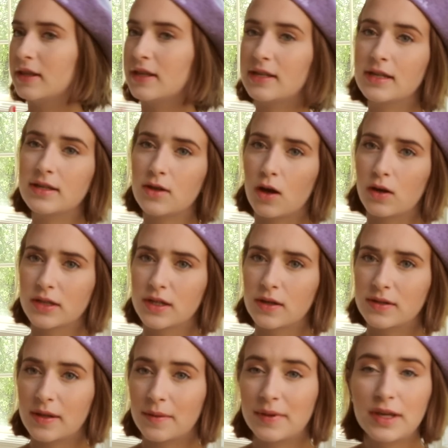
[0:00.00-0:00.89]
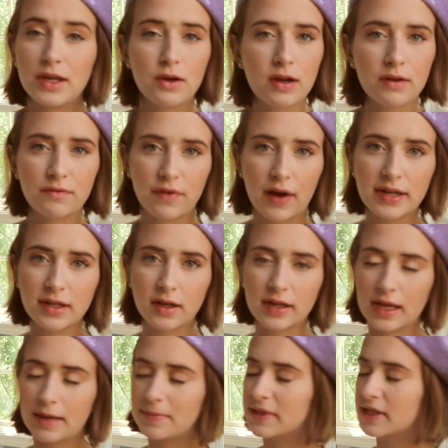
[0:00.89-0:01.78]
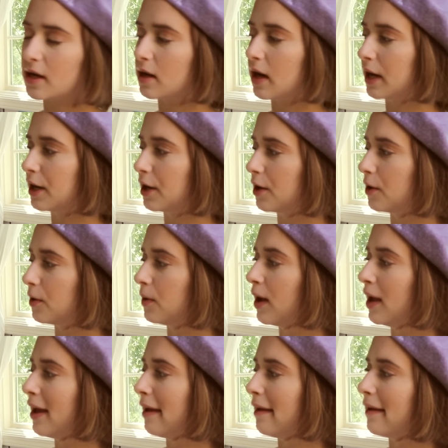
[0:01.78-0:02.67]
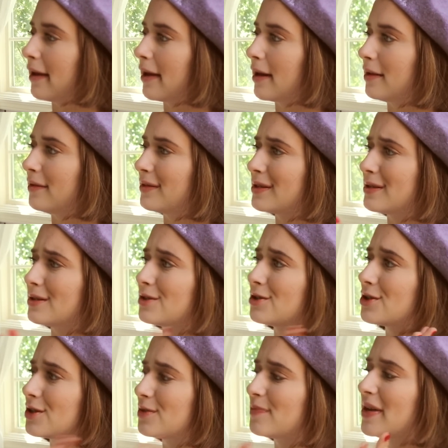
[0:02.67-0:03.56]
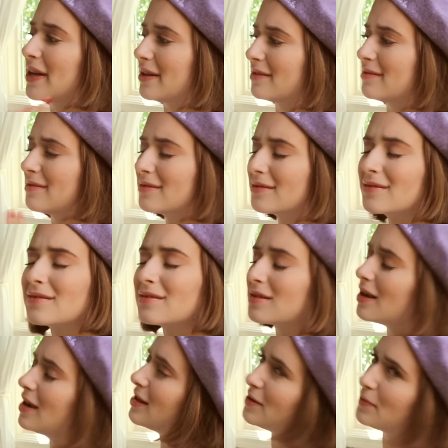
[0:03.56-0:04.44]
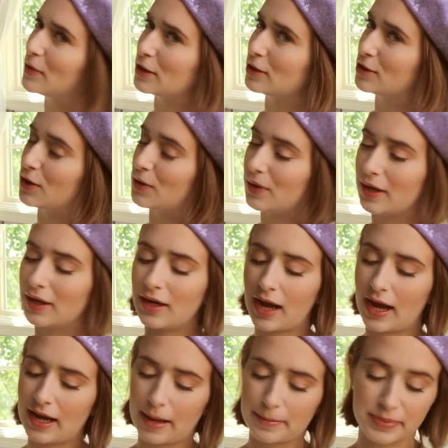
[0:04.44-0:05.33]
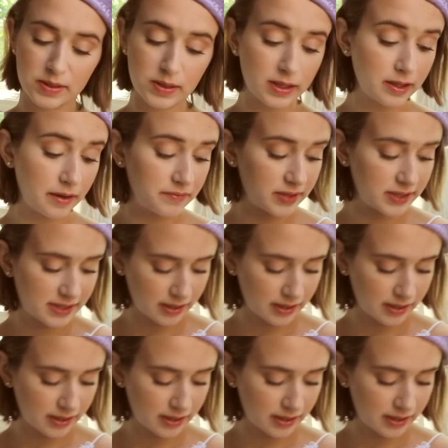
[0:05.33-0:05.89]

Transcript: This is also something you can find on Amazon, I know, and this has just been, it's been so good. I absolutely love this